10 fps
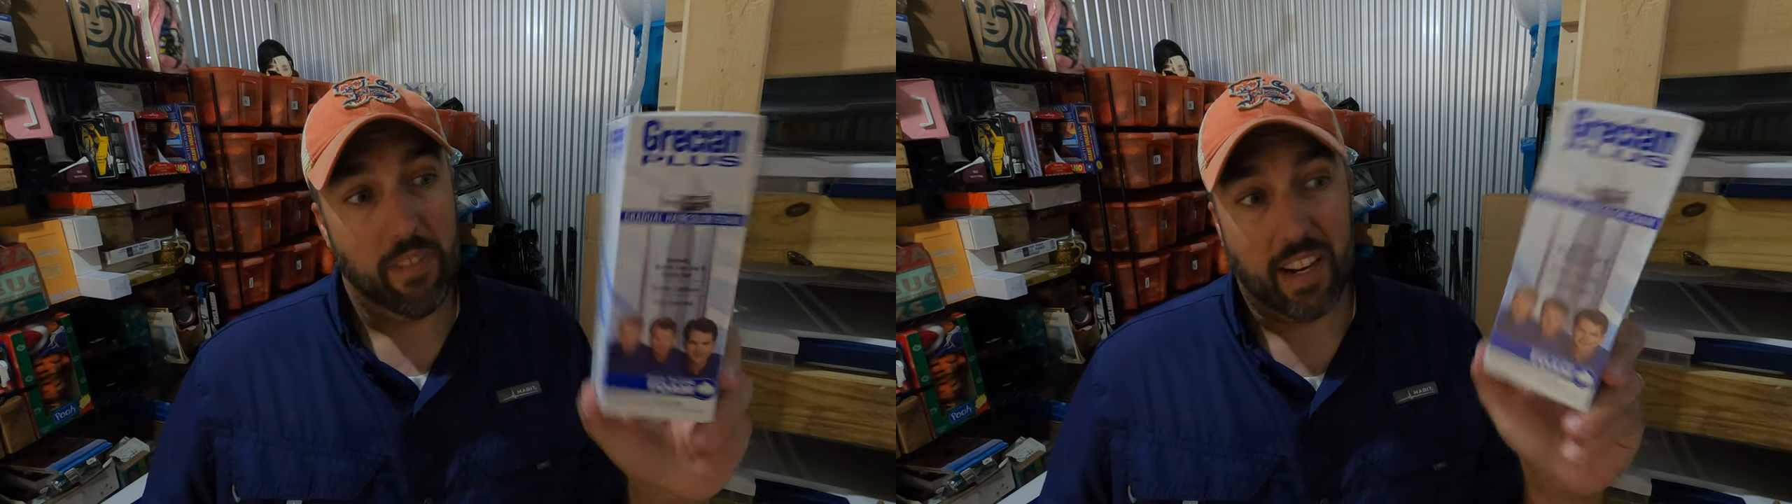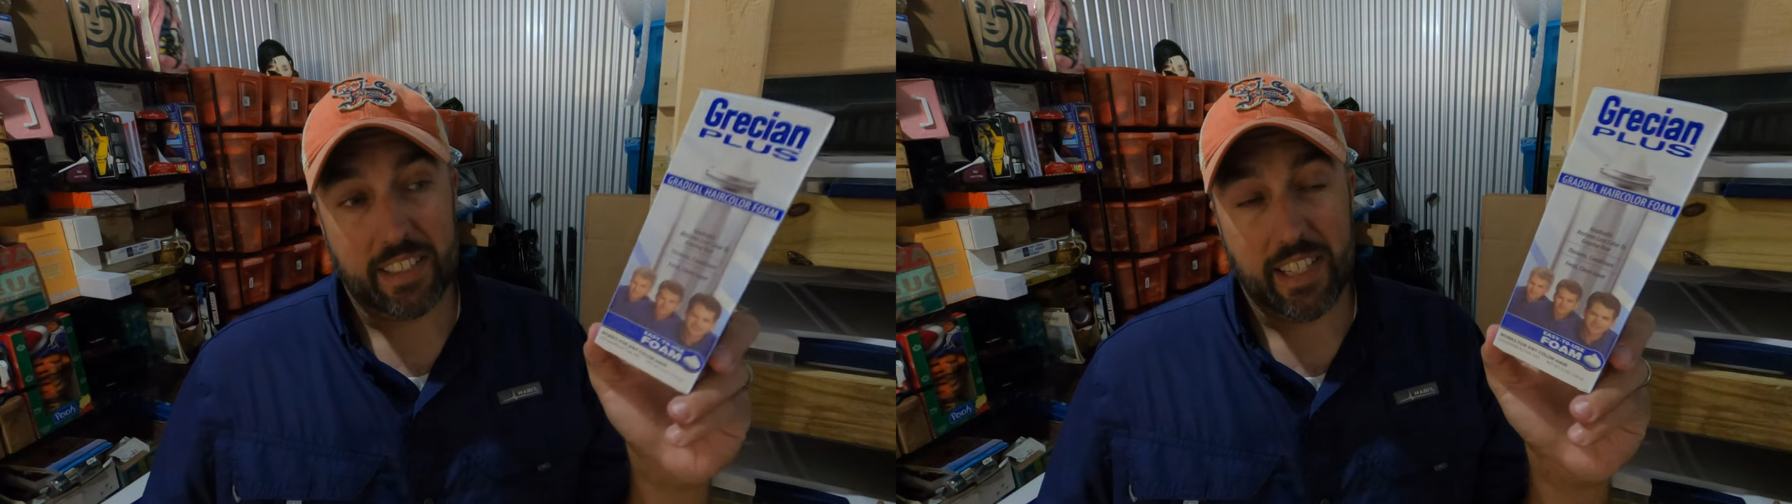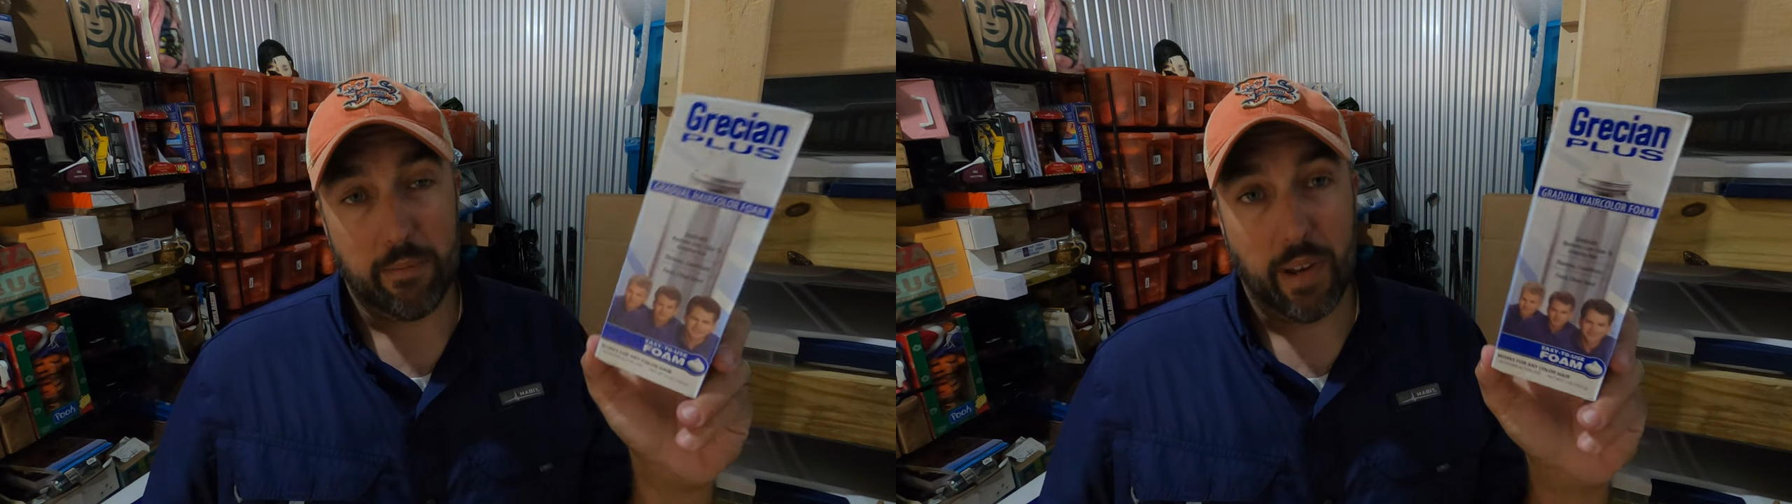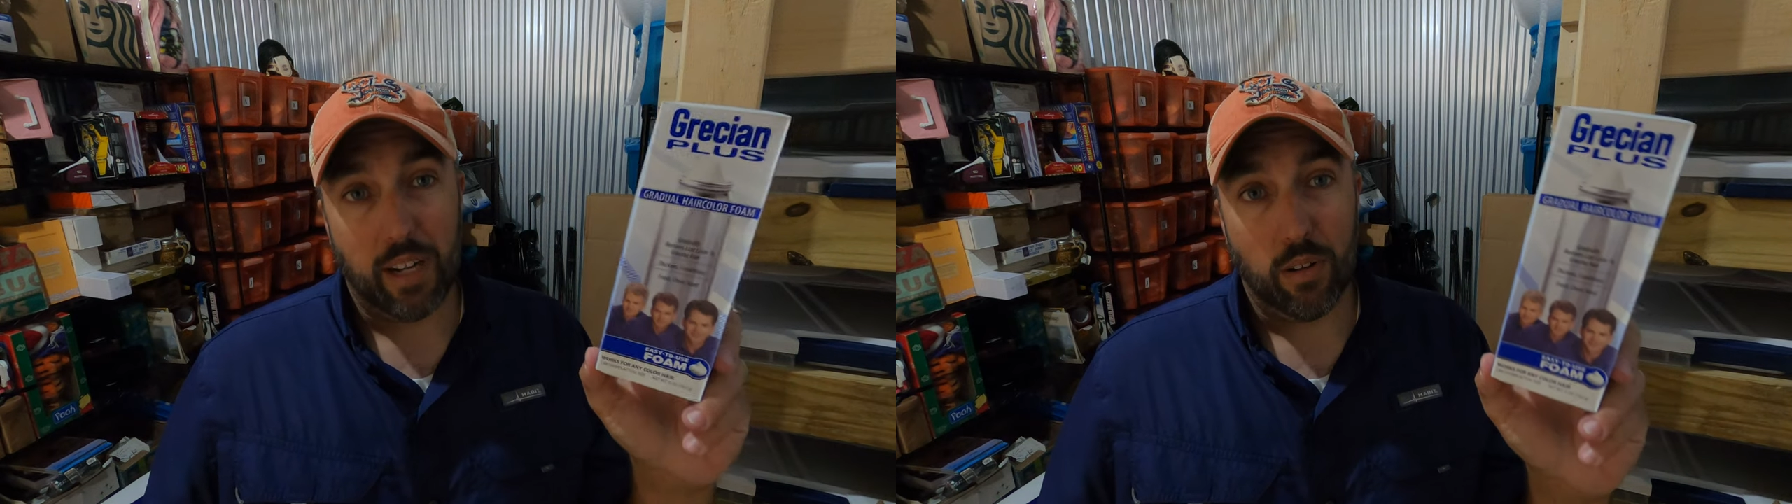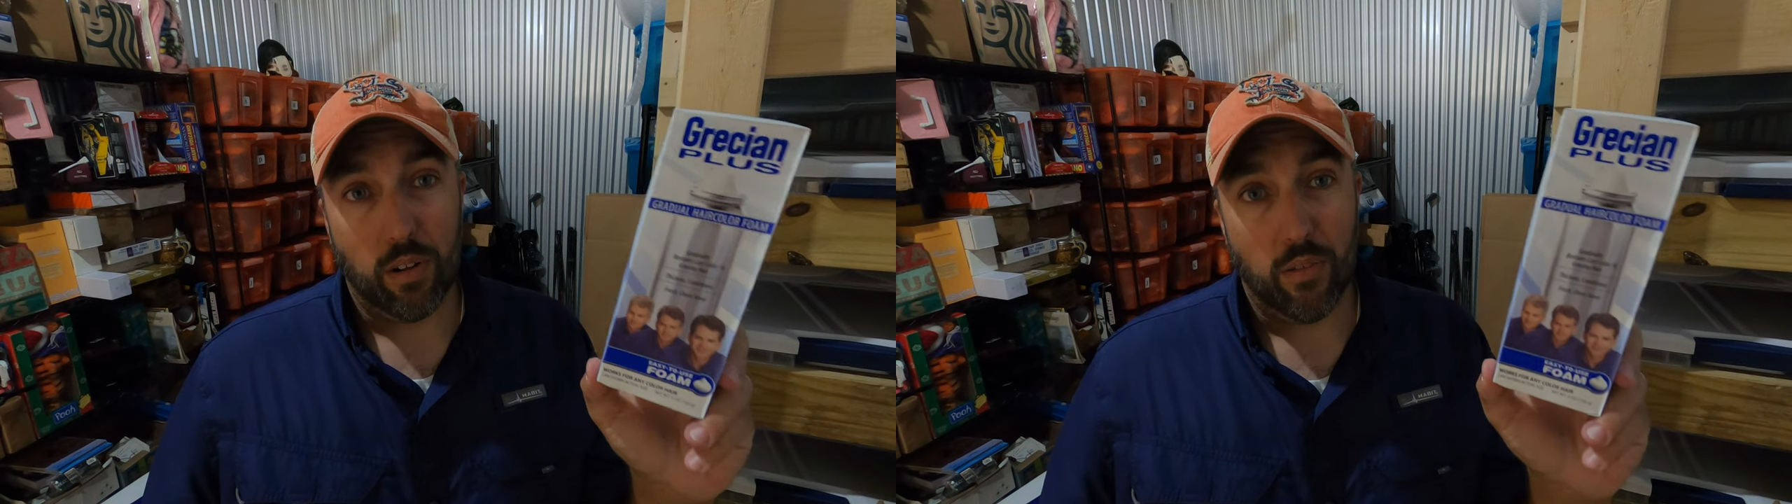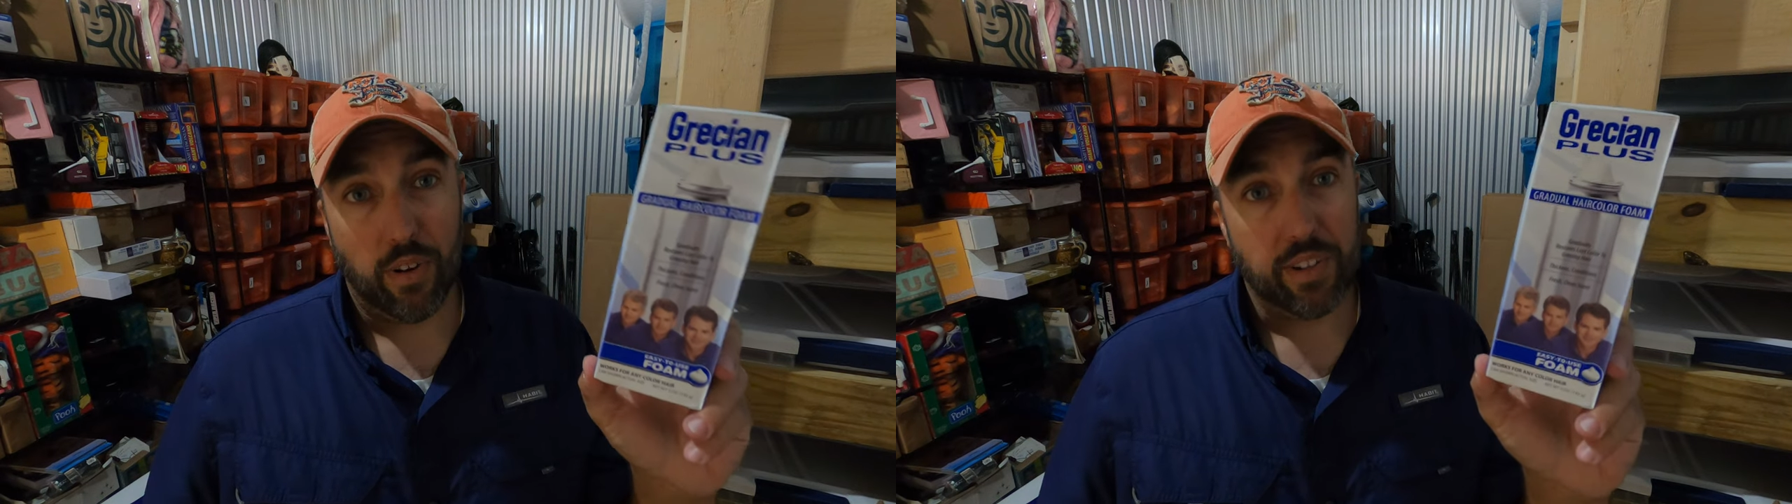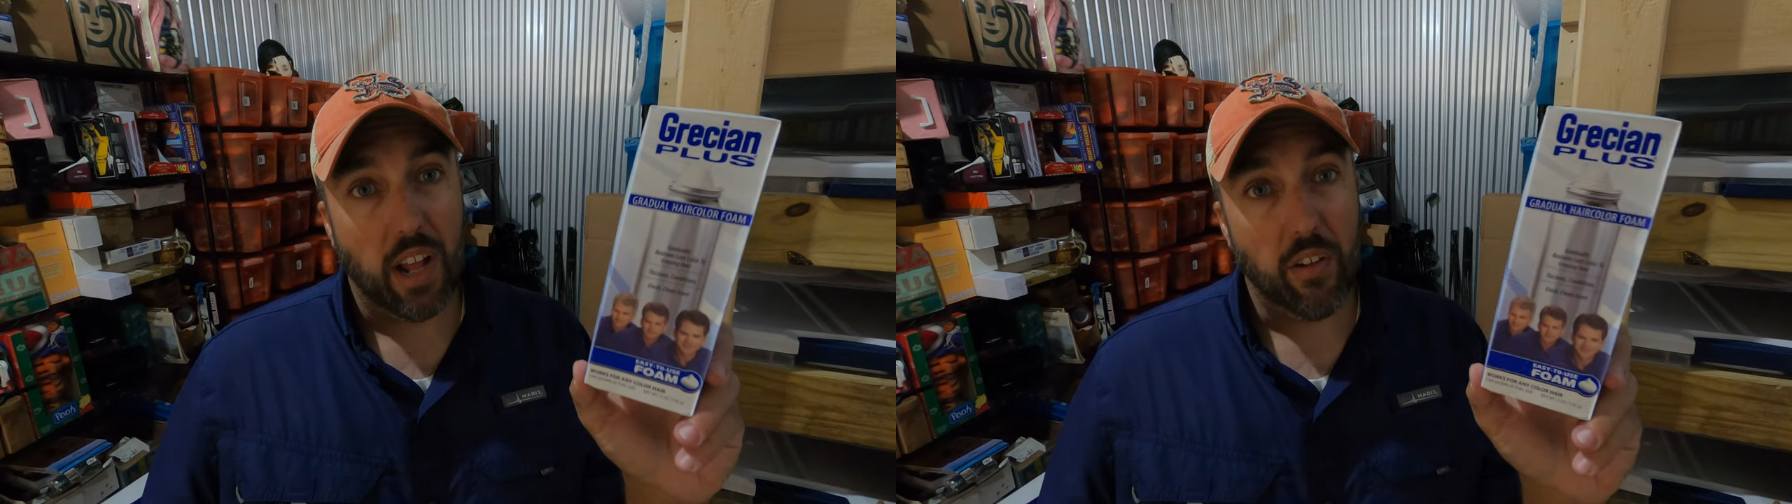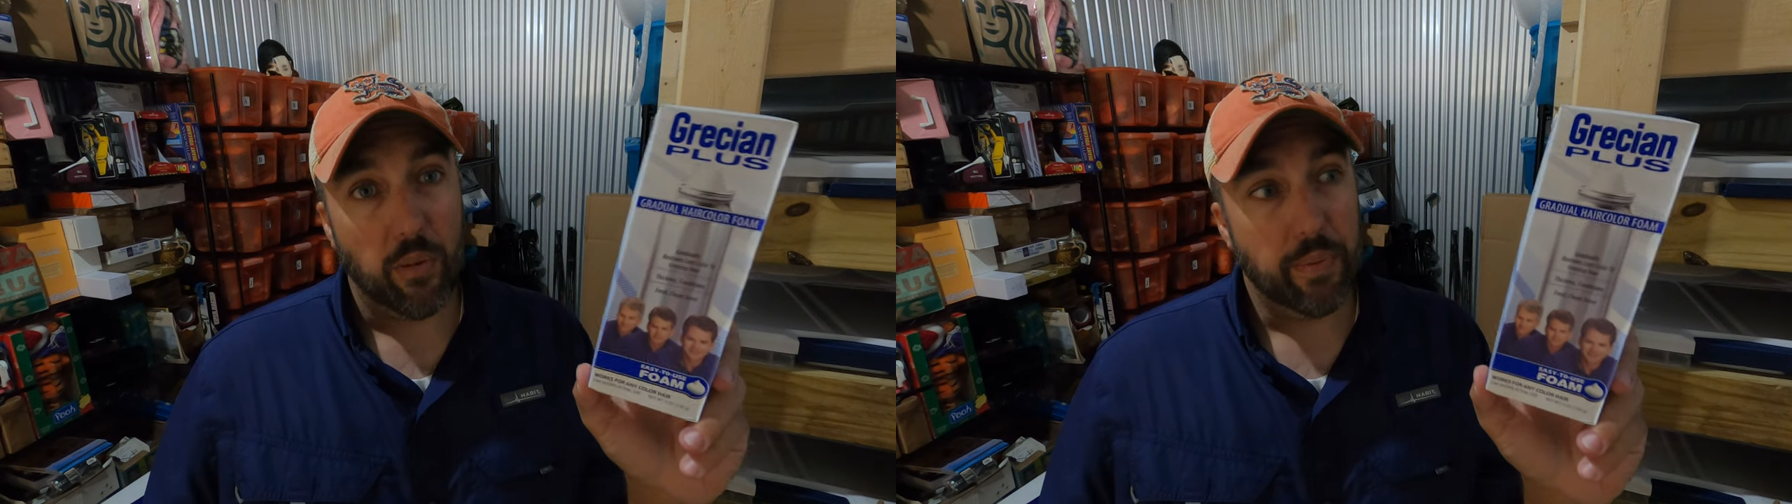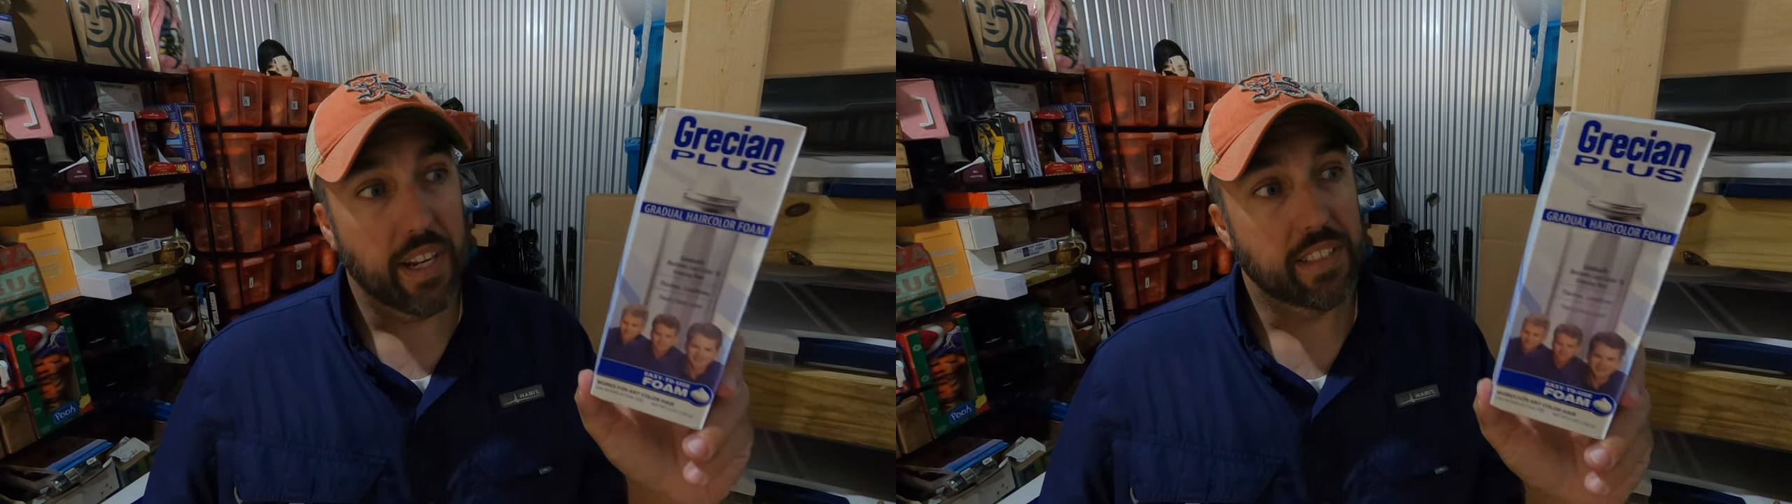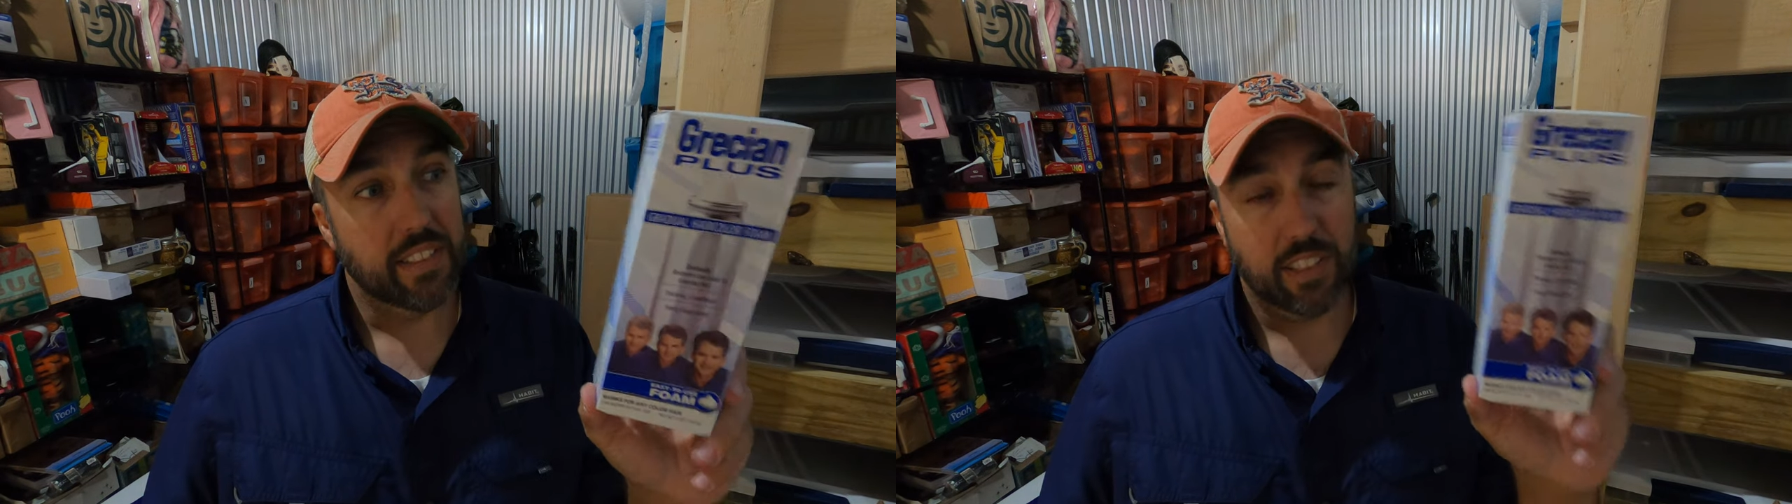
Like I said, paid a little over a dollar a piece,